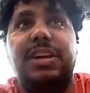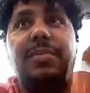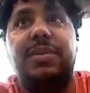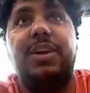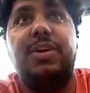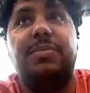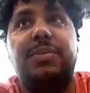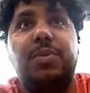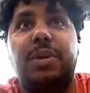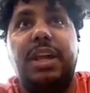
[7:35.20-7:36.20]
you know,
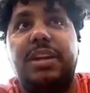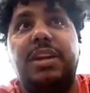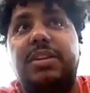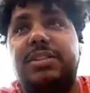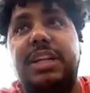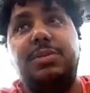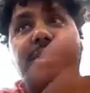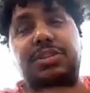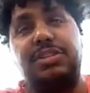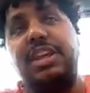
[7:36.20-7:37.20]
you will get deals, and that's what
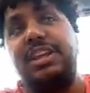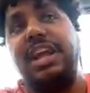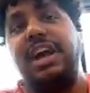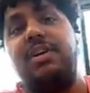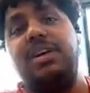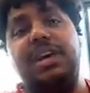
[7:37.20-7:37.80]
they're seeing now.